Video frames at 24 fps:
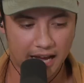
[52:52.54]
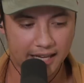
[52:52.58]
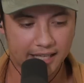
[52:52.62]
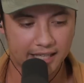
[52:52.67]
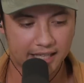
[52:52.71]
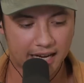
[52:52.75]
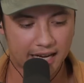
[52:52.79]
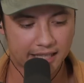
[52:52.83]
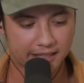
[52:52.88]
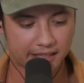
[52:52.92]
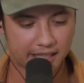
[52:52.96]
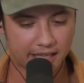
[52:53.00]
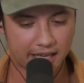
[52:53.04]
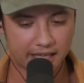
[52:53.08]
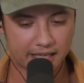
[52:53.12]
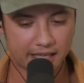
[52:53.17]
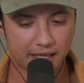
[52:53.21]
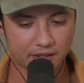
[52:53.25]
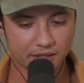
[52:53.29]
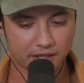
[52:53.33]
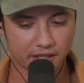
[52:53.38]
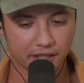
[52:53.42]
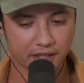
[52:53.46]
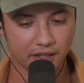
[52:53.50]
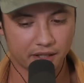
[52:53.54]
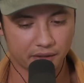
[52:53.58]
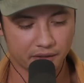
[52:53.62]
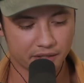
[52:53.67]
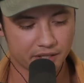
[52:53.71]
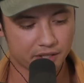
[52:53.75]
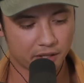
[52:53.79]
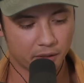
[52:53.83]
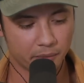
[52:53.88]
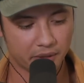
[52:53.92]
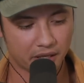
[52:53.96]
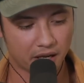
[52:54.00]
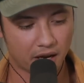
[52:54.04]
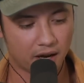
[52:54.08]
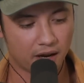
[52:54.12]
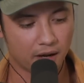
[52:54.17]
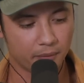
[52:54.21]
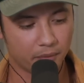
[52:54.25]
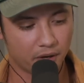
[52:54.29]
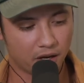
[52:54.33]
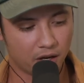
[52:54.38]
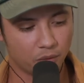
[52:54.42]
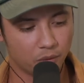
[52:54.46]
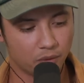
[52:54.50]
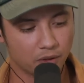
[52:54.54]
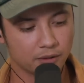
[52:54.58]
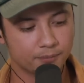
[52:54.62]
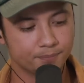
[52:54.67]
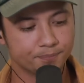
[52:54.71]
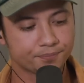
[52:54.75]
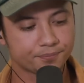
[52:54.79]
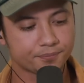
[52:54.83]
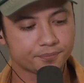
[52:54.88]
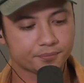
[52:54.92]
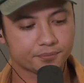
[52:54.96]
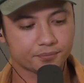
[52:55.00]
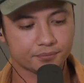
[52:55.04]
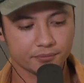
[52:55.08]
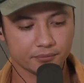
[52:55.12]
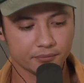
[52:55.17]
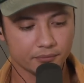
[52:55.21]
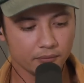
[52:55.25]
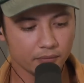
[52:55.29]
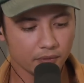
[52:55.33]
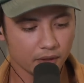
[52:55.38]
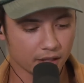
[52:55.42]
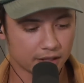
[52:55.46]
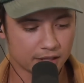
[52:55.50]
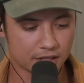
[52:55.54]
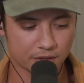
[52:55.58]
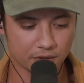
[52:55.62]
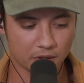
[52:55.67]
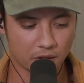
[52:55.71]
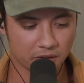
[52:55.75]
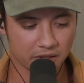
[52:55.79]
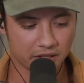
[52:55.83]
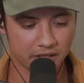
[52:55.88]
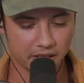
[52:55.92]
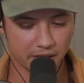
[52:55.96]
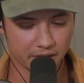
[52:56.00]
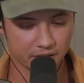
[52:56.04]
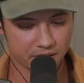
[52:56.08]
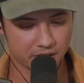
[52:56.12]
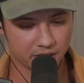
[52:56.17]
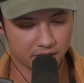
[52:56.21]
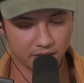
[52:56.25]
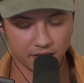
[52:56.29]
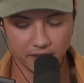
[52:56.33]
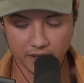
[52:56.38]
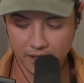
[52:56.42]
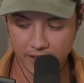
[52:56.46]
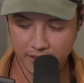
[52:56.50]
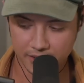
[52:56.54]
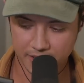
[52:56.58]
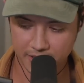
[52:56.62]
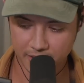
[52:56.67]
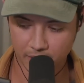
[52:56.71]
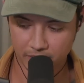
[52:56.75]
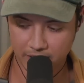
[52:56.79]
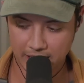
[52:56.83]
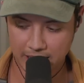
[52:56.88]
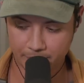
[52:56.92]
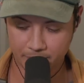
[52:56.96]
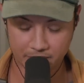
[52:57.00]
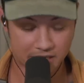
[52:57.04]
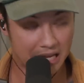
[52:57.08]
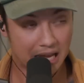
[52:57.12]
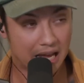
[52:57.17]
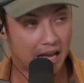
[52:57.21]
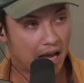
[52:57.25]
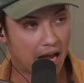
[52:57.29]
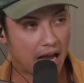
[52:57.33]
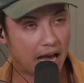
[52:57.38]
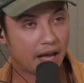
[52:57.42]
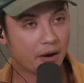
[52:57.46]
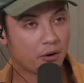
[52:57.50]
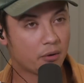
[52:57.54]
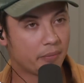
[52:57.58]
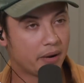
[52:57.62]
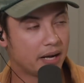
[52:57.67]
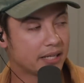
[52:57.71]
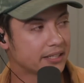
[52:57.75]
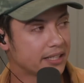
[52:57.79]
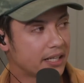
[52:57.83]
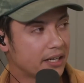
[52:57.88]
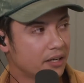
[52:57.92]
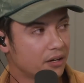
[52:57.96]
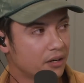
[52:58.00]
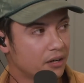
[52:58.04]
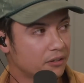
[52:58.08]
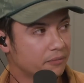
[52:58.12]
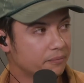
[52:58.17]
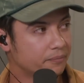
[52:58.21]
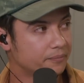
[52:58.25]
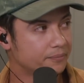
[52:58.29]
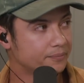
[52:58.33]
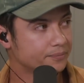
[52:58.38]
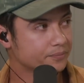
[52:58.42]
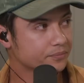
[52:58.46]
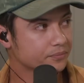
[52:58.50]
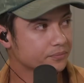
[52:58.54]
I got that and I was like, yo, this is gonna be an oddball one. Let's throw it in there, see what happens. I don't mind that at all.